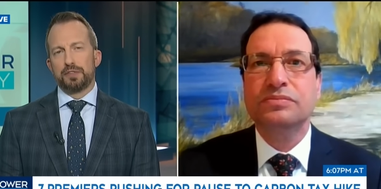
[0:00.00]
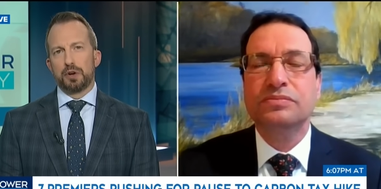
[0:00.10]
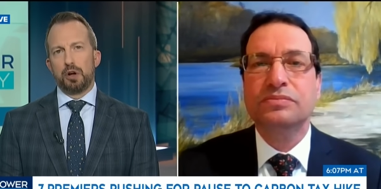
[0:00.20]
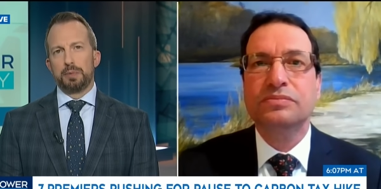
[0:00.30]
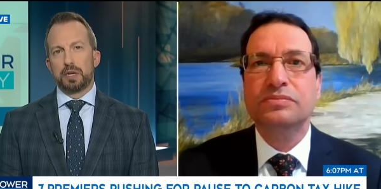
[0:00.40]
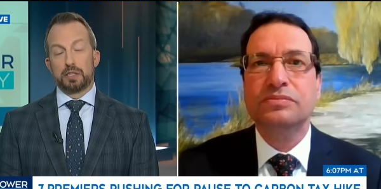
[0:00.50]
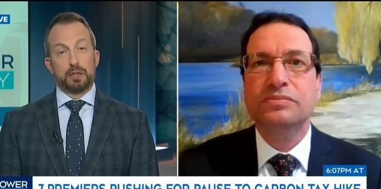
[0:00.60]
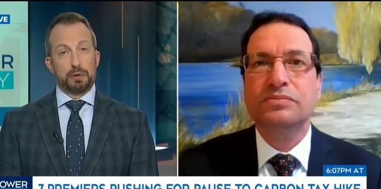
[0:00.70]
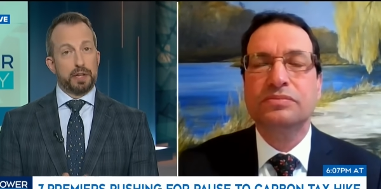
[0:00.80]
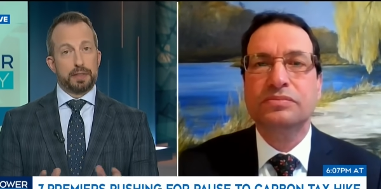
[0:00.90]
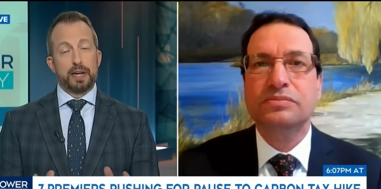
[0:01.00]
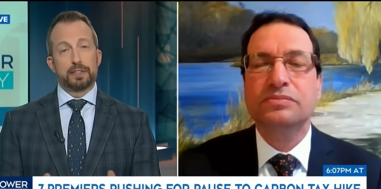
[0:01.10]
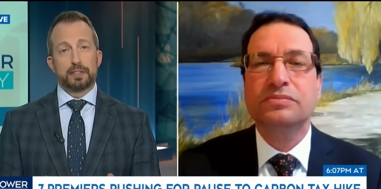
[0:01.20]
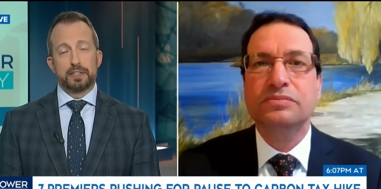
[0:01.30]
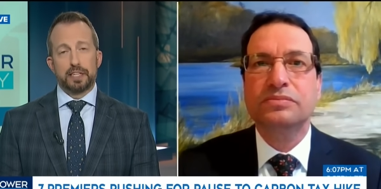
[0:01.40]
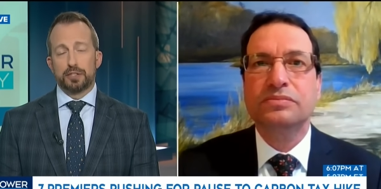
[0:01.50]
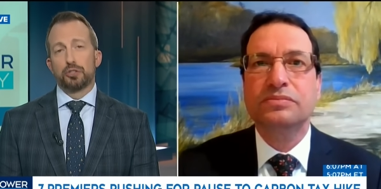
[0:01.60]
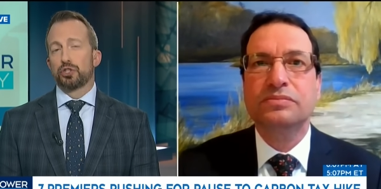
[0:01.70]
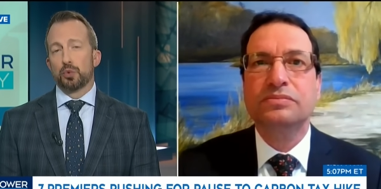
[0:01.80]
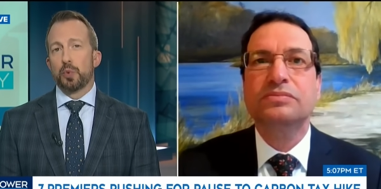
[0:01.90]
Speaker 1: of it all, because I know that, that that's
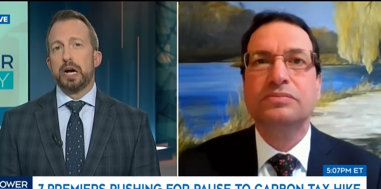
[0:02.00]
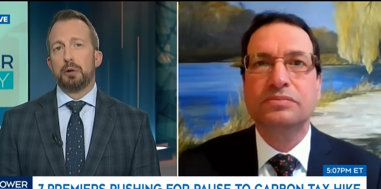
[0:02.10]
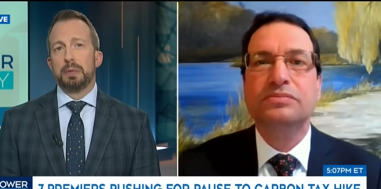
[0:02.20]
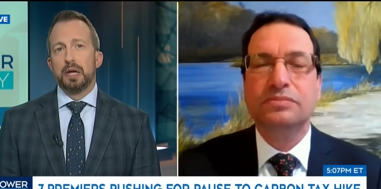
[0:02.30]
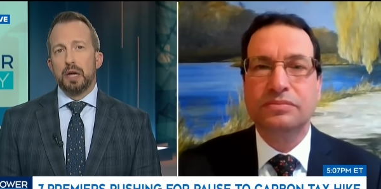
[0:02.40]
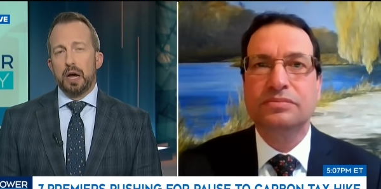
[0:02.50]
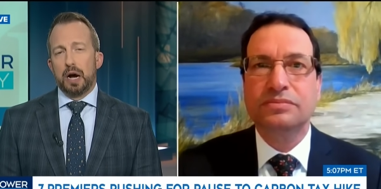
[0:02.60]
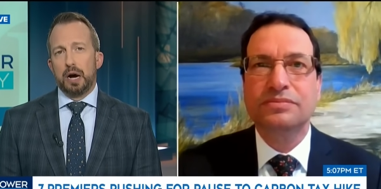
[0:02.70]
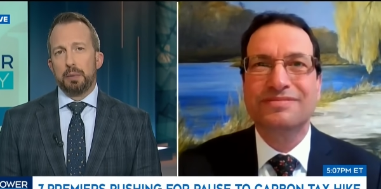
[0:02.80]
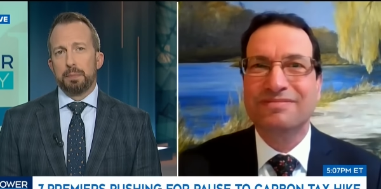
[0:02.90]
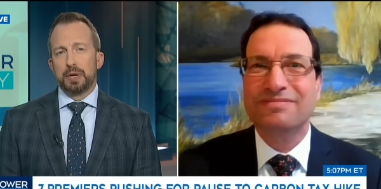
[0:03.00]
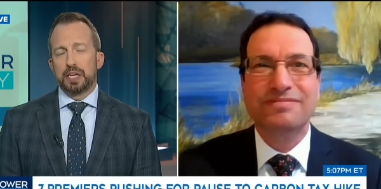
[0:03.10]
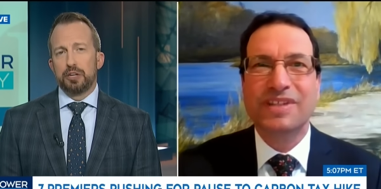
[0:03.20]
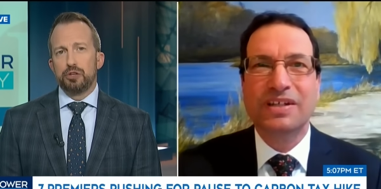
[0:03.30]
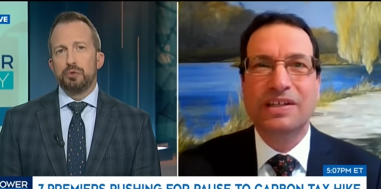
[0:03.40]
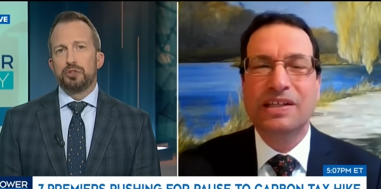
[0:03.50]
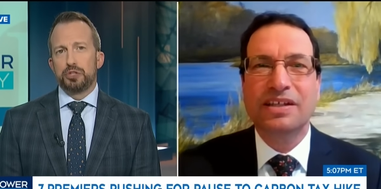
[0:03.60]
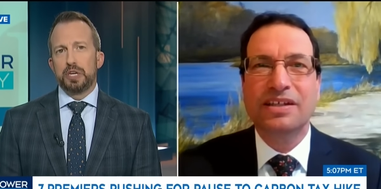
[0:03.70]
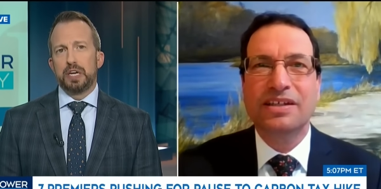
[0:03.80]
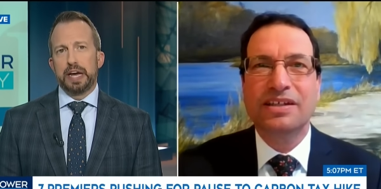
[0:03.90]
not your realm, uh, but can you
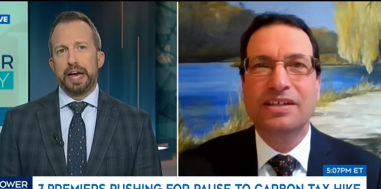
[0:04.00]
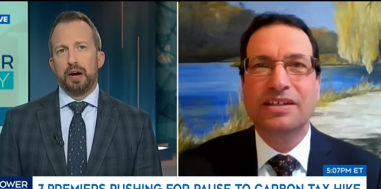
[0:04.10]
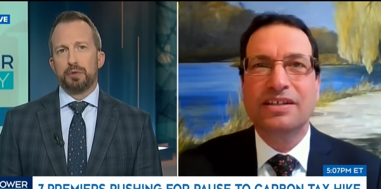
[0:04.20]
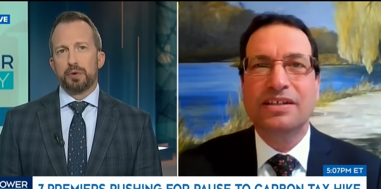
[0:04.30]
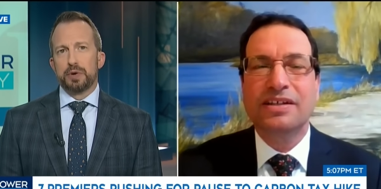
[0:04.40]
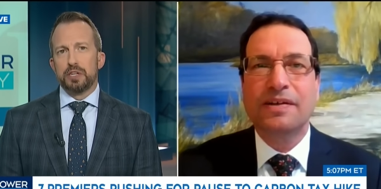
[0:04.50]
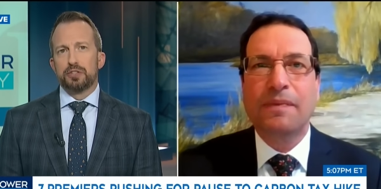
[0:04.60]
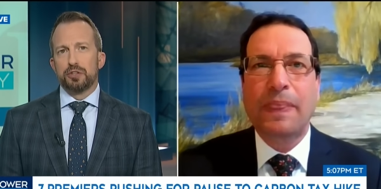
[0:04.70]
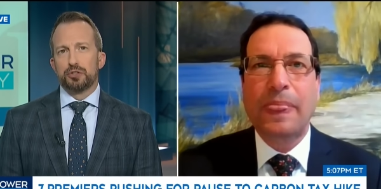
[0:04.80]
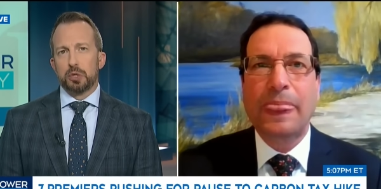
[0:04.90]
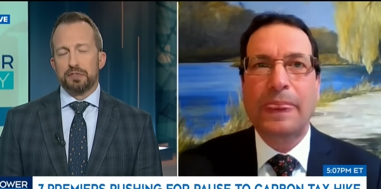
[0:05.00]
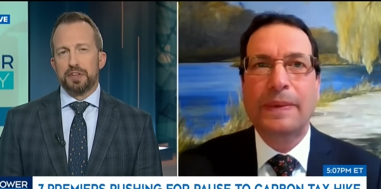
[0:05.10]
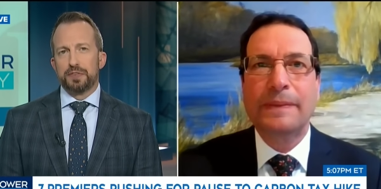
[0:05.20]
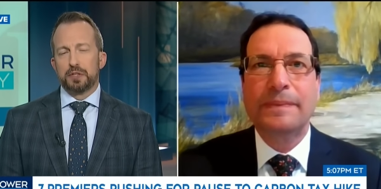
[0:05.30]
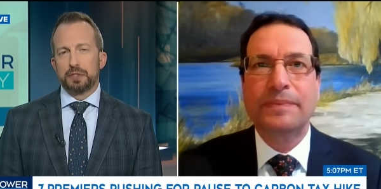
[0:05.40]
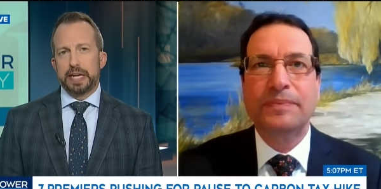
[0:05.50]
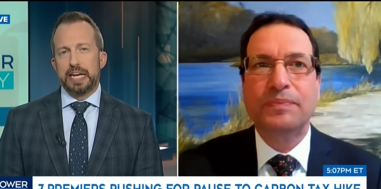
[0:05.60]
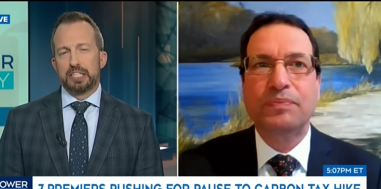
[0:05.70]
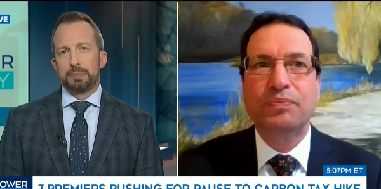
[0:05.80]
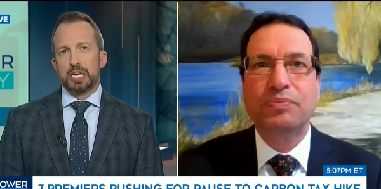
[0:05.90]
see how there is this sort of difficult
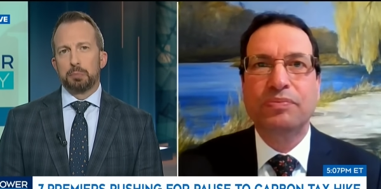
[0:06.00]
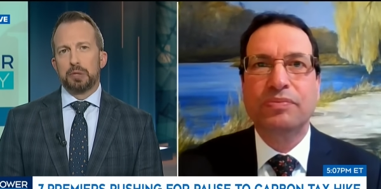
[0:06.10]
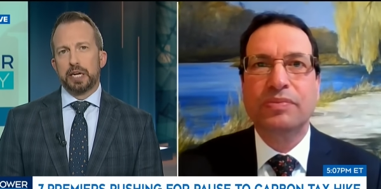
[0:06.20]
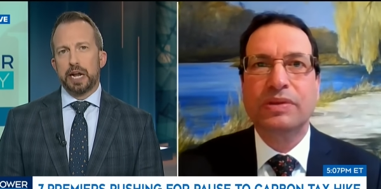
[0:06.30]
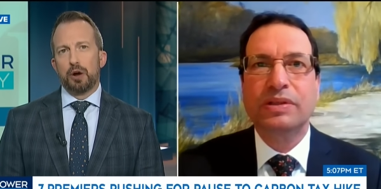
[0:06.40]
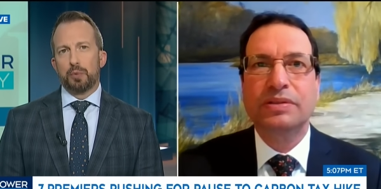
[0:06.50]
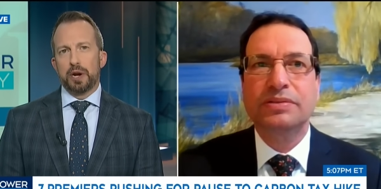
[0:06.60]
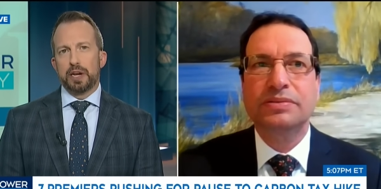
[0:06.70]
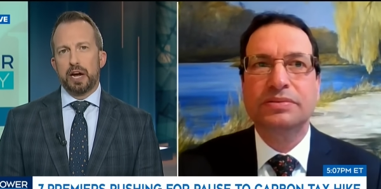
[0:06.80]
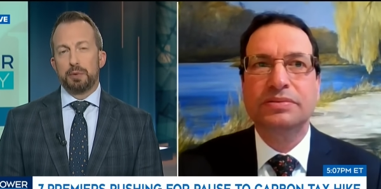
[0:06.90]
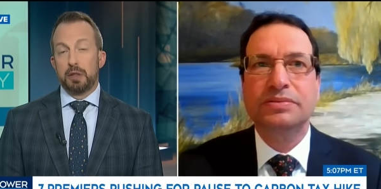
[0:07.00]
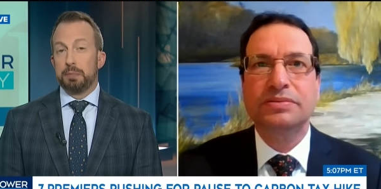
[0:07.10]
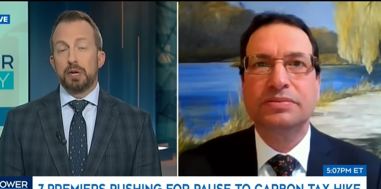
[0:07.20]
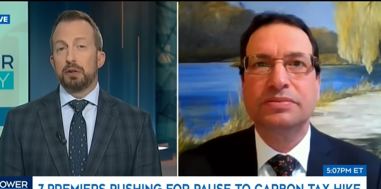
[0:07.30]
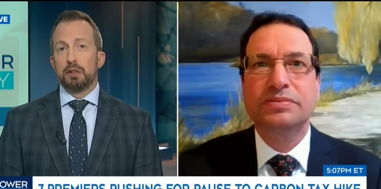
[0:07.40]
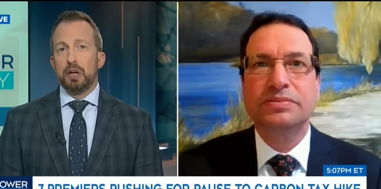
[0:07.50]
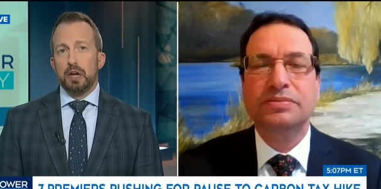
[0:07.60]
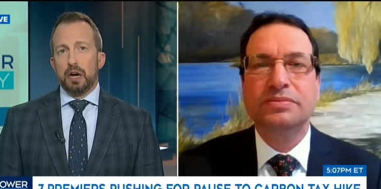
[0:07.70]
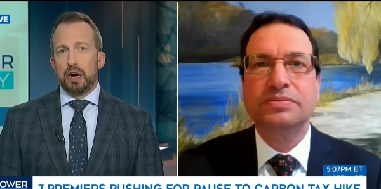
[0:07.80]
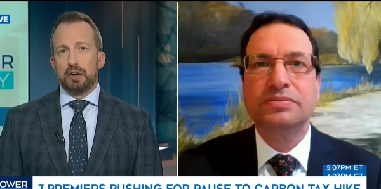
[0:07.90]
dance being played out right now in the middle
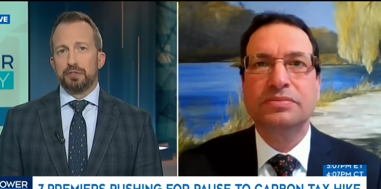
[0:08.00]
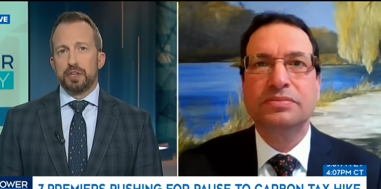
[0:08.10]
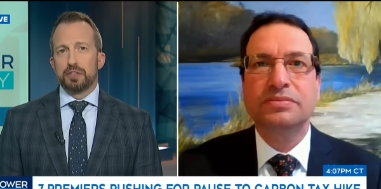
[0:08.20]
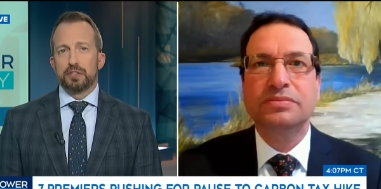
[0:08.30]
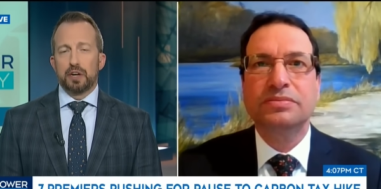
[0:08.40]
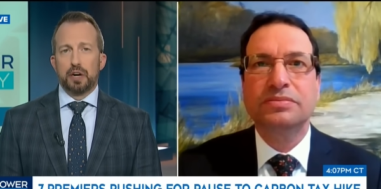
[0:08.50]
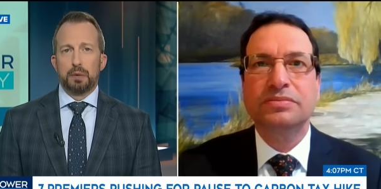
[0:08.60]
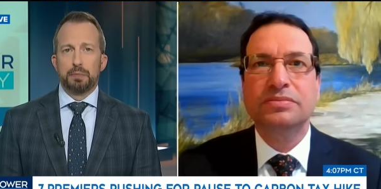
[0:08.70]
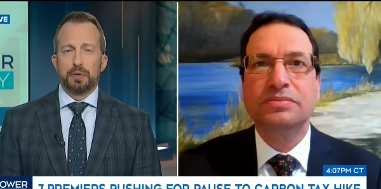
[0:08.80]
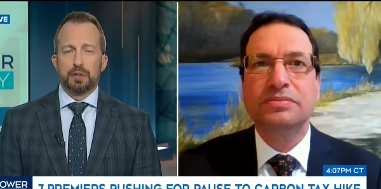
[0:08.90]
of this um,